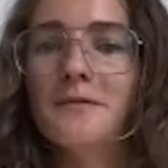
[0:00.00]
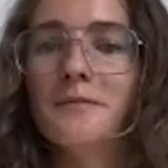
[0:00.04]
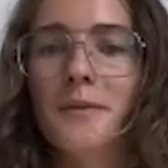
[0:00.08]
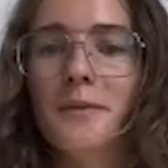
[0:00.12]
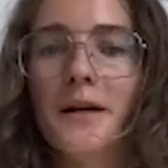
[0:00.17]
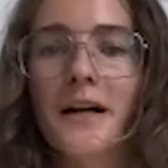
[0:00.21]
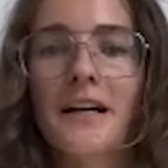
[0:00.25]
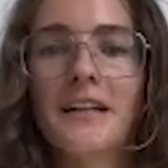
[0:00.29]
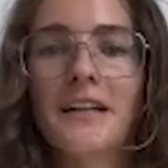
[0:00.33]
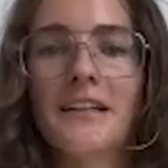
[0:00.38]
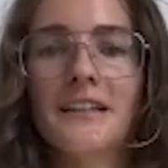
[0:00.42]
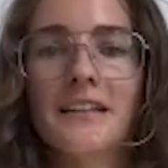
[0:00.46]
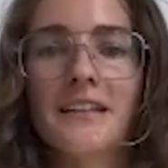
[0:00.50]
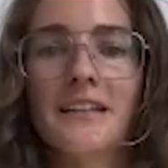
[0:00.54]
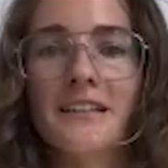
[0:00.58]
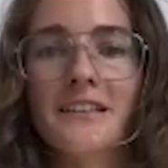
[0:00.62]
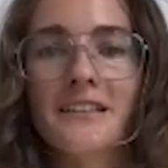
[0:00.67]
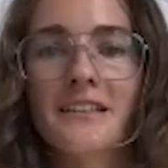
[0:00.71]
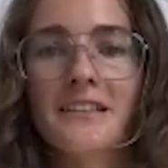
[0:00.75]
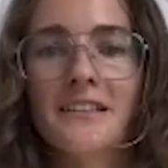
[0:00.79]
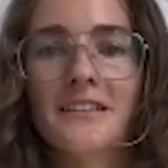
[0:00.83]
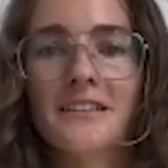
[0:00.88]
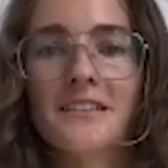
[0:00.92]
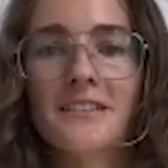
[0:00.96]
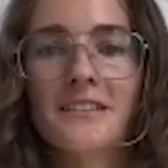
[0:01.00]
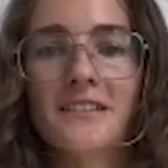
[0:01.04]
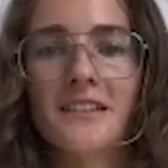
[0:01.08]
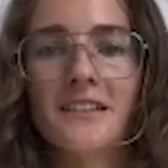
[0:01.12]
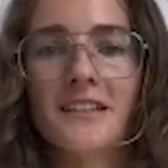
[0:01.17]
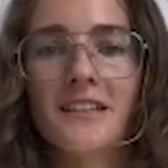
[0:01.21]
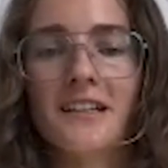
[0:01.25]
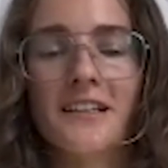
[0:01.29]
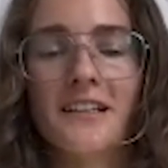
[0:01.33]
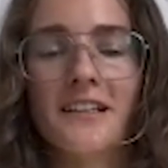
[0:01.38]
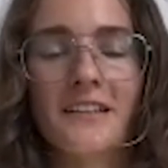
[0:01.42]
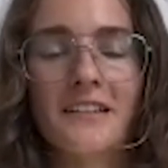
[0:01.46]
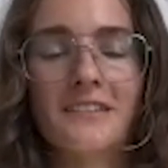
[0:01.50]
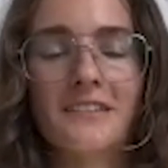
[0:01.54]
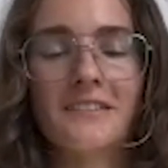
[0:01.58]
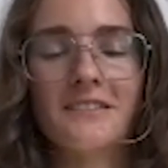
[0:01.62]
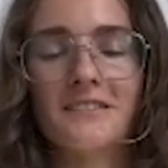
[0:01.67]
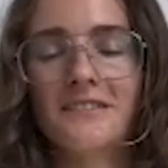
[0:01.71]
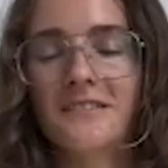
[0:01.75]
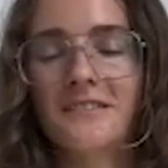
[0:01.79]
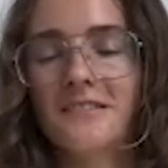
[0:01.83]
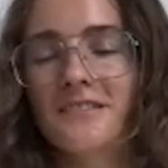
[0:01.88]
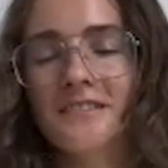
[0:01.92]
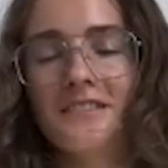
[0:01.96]
but it is a
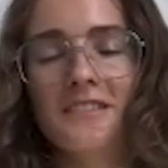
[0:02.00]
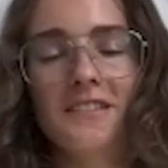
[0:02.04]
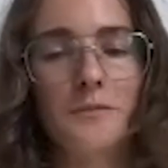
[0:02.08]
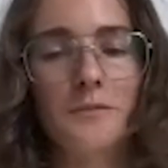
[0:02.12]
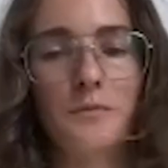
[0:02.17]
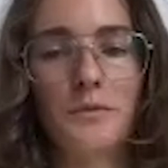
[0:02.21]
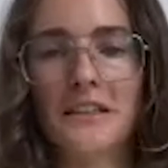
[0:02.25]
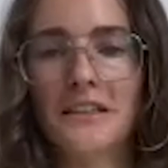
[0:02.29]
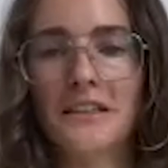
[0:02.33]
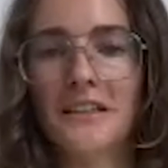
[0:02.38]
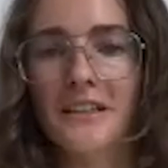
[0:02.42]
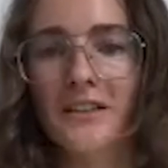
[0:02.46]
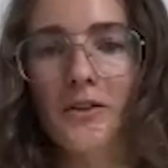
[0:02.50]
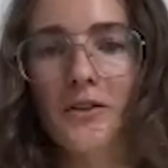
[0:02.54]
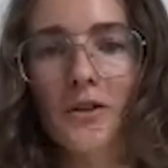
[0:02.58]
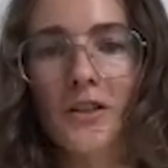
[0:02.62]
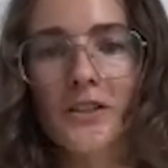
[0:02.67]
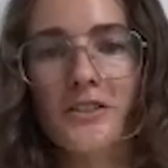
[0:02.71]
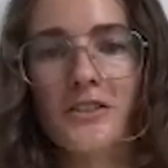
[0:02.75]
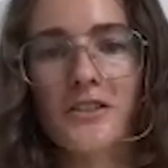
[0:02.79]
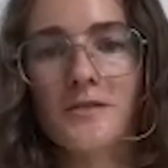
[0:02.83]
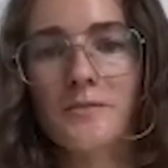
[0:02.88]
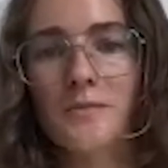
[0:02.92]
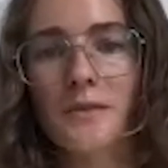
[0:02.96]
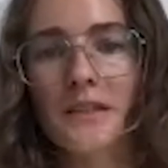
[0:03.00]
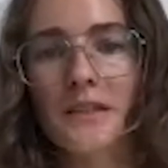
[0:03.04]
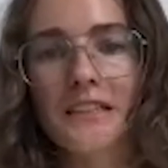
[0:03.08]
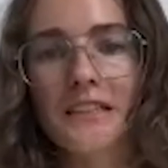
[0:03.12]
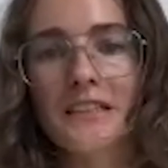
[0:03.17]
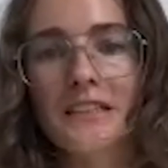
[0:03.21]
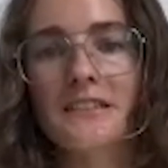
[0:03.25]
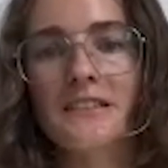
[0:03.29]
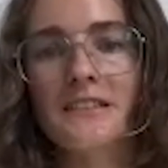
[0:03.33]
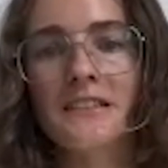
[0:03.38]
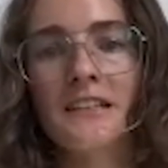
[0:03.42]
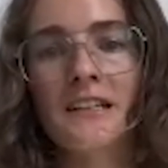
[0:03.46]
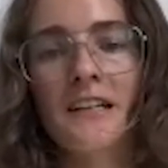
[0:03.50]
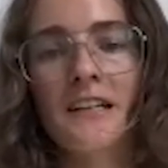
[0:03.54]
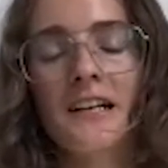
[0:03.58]
completely gorgeous piece.